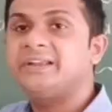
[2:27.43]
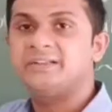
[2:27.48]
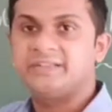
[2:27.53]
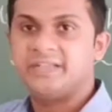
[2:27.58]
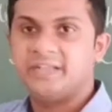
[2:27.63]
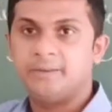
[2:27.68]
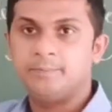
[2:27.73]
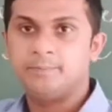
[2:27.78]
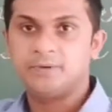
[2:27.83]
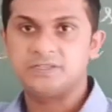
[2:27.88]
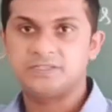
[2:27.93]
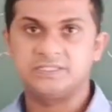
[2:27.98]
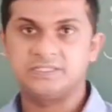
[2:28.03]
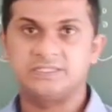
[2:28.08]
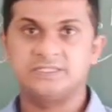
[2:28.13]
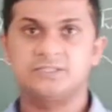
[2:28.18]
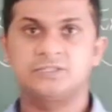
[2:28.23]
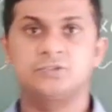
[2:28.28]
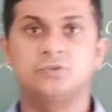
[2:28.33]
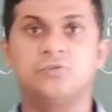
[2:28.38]
at
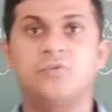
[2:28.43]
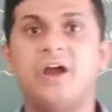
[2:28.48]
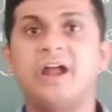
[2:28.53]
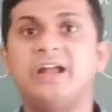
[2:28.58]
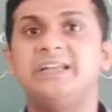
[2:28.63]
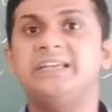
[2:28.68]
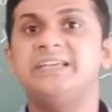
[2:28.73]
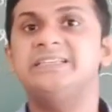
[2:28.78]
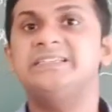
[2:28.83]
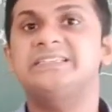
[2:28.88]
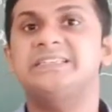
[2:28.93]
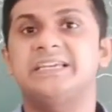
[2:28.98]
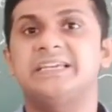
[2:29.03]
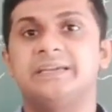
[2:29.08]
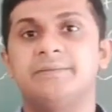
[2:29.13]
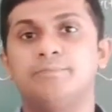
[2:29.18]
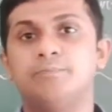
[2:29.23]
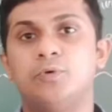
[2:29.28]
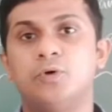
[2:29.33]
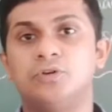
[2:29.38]
10%. So VAT is
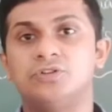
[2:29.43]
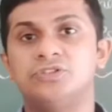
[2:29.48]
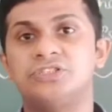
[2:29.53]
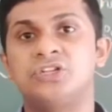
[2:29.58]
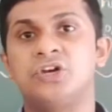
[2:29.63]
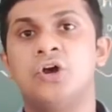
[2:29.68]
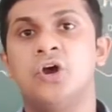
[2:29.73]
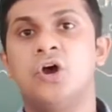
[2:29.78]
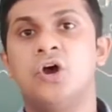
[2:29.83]
imposed